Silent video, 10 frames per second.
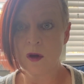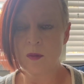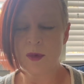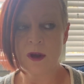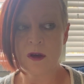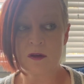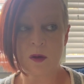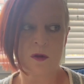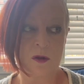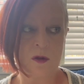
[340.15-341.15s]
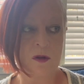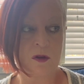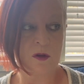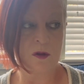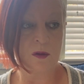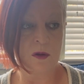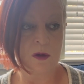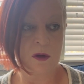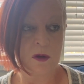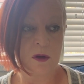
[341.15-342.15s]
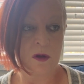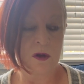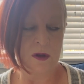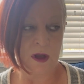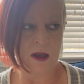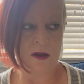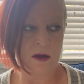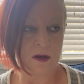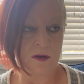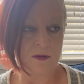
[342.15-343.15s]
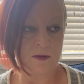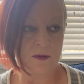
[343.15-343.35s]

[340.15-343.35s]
because I was used to negative